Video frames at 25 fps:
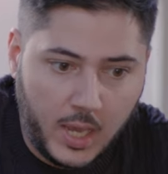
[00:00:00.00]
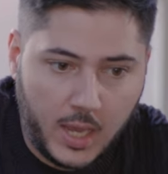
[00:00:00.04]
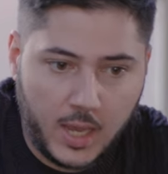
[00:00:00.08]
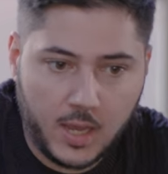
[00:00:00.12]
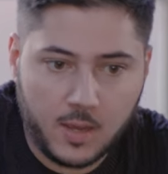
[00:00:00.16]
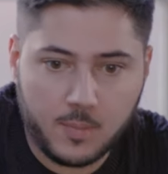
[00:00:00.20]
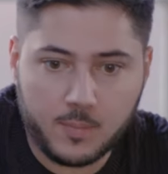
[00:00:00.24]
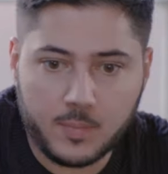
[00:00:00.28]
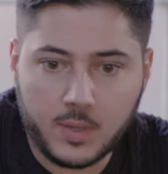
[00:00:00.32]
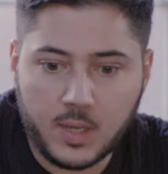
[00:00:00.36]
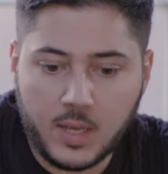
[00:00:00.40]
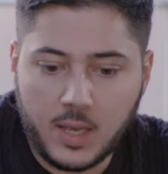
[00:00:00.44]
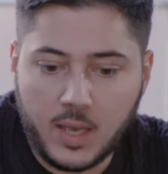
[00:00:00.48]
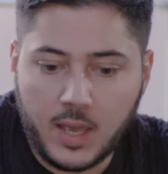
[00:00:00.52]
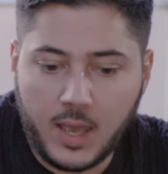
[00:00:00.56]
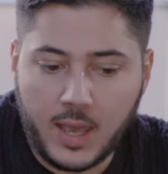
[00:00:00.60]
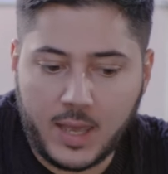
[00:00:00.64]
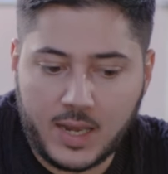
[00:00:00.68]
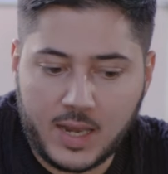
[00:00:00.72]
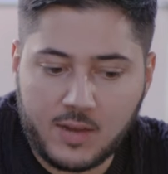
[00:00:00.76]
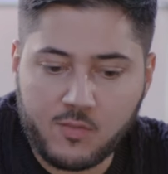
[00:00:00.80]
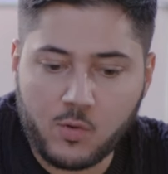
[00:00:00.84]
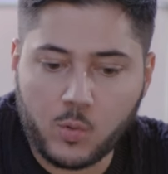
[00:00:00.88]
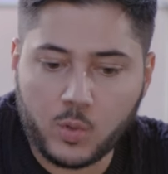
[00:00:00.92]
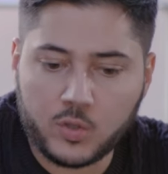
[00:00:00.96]
Um,
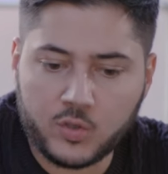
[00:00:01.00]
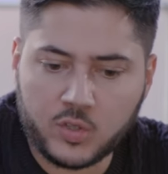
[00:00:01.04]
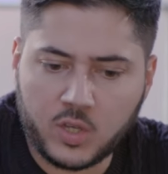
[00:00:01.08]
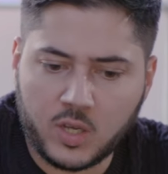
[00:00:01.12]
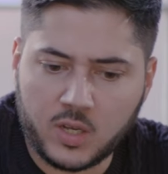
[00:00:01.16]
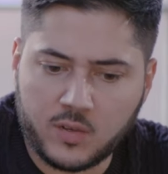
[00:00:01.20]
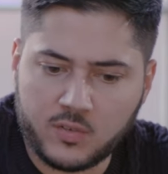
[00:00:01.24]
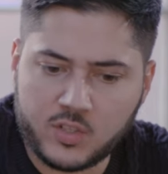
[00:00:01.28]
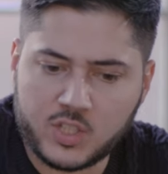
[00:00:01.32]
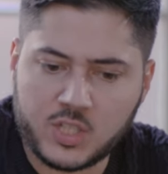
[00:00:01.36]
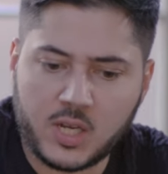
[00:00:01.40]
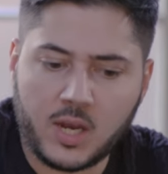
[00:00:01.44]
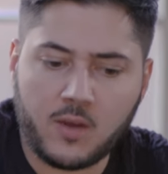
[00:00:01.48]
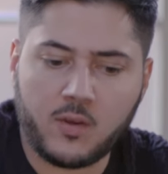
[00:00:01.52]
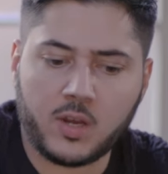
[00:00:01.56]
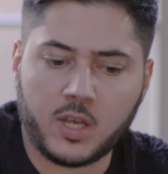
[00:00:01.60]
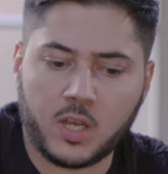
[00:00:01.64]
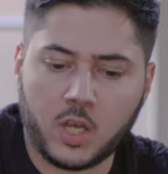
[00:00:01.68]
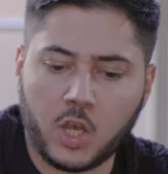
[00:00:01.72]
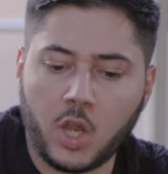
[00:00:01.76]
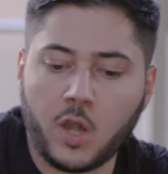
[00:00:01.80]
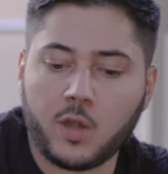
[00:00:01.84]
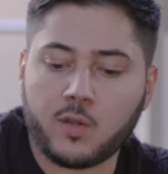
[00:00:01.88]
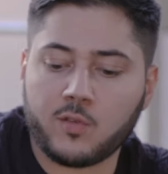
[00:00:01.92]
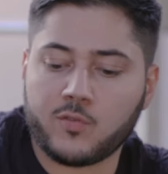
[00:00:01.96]
and everyone's kind of sharing
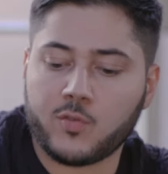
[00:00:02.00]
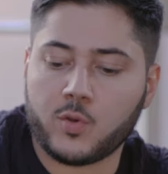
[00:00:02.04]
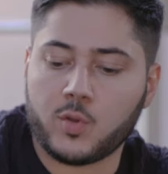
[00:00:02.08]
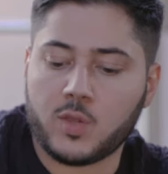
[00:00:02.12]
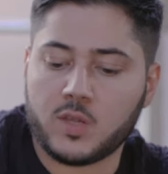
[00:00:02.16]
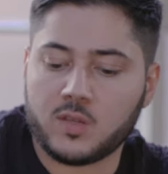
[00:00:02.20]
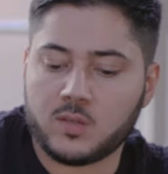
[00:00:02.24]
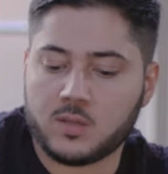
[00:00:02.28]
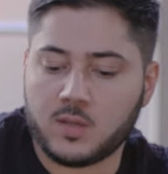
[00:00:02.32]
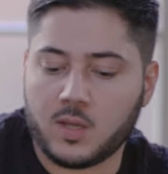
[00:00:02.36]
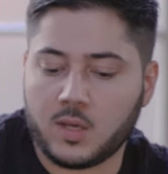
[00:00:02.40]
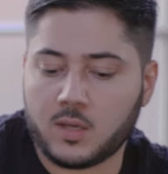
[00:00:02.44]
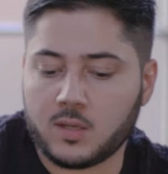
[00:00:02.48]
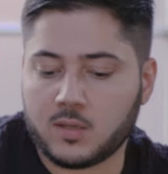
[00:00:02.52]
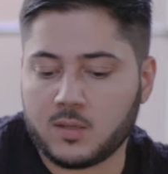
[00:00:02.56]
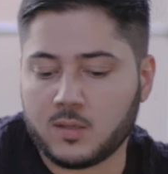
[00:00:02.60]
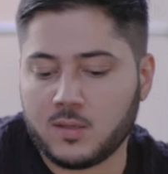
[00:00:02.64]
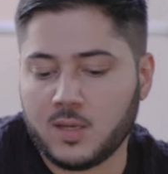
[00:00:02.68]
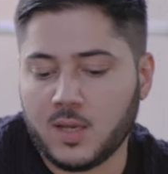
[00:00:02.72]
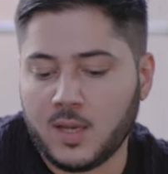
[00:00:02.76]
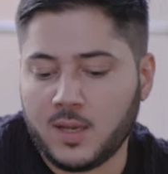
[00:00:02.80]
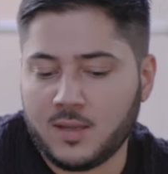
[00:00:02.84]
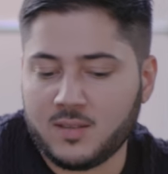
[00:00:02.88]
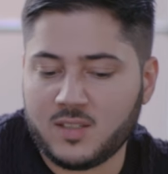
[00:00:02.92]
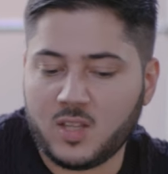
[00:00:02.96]
and going through this like
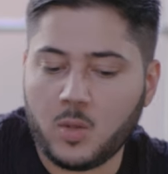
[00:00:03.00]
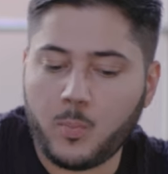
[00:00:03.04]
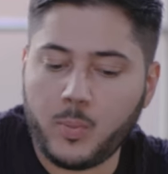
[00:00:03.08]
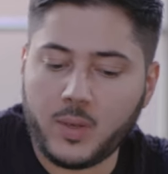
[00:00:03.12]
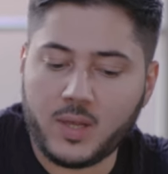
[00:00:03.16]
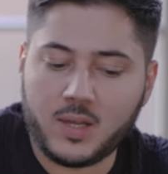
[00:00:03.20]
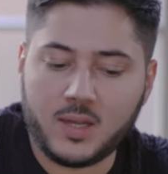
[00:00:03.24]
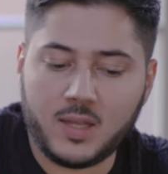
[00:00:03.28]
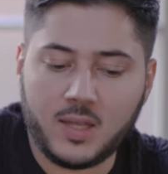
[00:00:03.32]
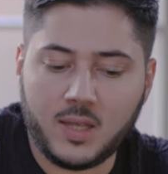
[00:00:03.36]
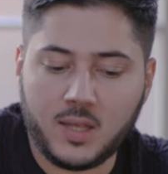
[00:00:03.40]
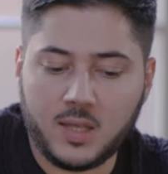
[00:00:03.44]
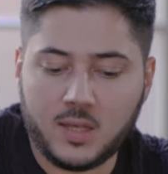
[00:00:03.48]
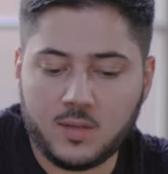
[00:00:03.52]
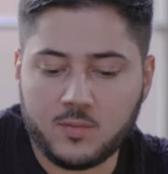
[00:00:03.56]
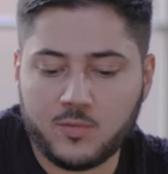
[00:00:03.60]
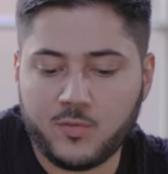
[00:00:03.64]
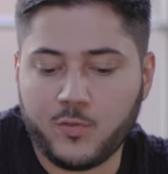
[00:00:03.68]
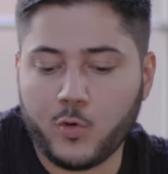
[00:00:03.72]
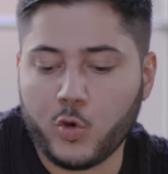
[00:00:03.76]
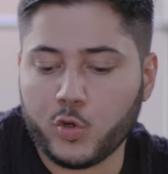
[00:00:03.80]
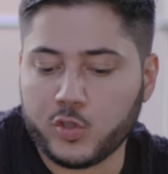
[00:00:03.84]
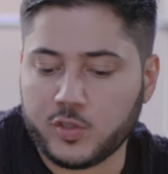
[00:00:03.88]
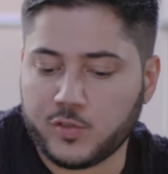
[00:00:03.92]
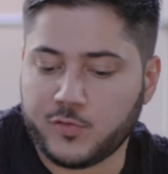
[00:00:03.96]
typically
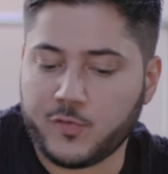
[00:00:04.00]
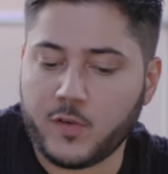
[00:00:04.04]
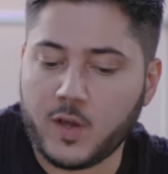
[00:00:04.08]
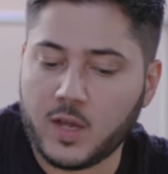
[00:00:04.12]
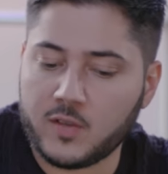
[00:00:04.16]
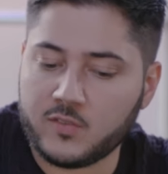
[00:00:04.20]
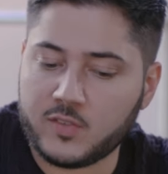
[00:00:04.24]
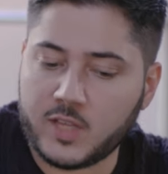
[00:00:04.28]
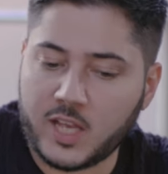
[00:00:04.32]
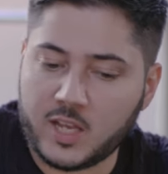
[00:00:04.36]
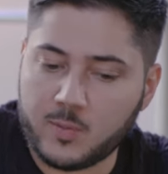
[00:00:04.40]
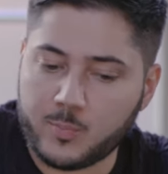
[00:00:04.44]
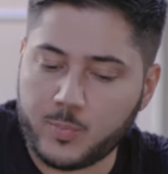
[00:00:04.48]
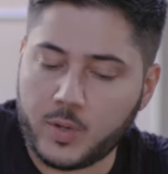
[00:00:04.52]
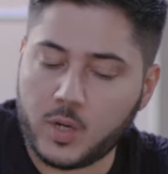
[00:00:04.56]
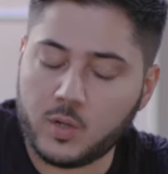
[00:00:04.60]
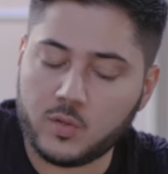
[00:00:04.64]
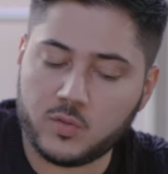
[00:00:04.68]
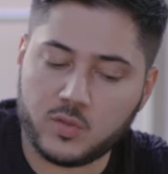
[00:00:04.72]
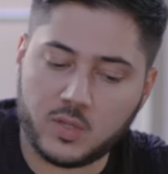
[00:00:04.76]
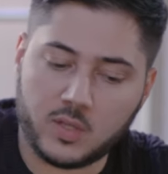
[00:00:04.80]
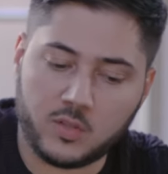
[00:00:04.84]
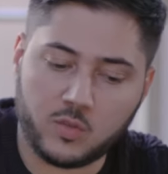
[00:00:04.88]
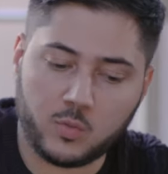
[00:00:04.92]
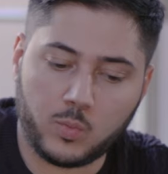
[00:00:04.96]
four to five day
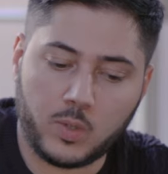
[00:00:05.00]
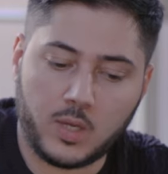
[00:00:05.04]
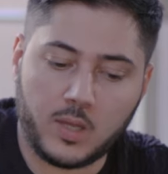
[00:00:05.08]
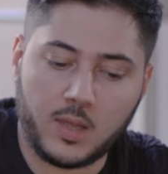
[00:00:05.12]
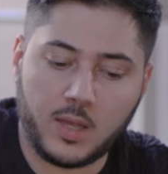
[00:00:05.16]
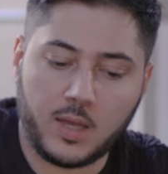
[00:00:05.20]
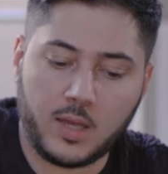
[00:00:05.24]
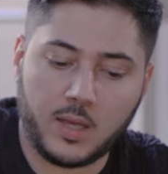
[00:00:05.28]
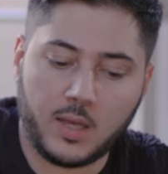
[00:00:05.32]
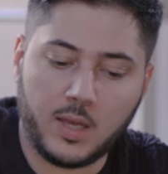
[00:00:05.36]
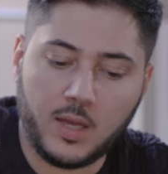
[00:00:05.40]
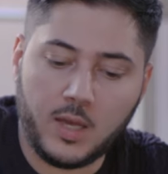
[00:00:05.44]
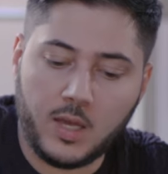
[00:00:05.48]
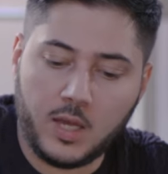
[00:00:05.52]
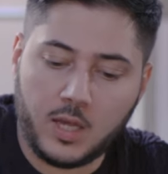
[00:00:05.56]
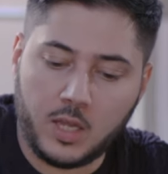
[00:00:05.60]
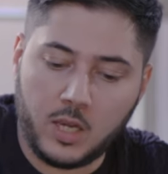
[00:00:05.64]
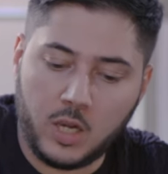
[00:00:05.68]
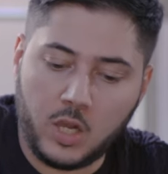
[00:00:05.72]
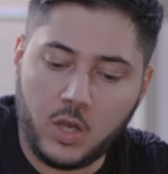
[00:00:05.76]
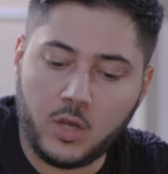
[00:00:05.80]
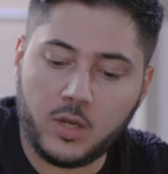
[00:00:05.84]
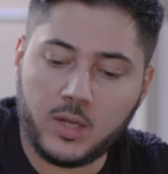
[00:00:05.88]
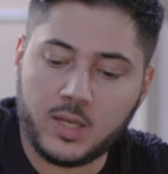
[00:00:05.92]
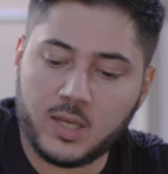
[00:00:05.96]
process where they are
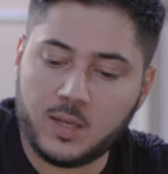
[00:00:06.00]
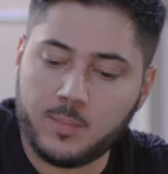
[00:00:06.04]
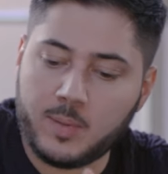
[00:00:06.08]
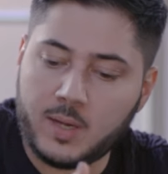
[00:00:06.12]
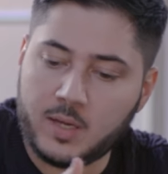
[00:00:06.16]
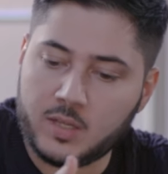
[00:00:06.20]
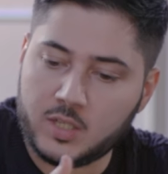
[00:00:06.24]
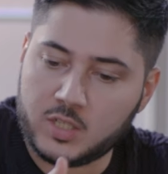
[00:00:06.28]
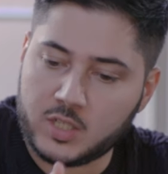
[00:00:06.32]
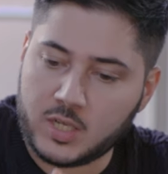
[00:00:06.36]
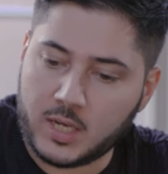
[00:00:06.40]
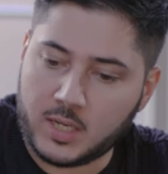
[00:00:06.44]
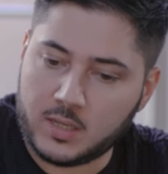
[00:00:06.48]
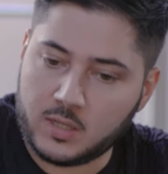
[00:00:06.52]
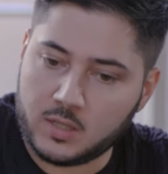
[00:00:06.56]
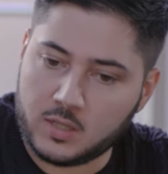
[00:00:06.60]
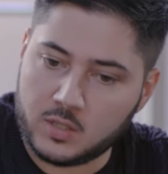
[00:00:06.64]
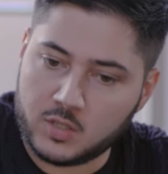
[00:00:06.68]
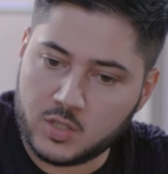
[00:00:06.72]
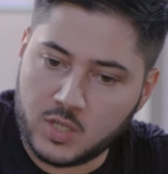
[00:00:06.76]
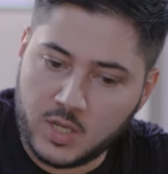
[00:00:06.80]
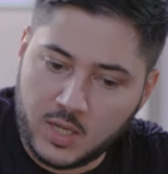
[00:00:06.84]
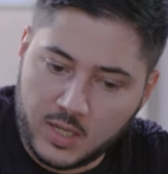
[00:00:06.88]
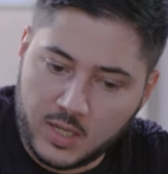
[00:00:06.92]
learning about the challenge,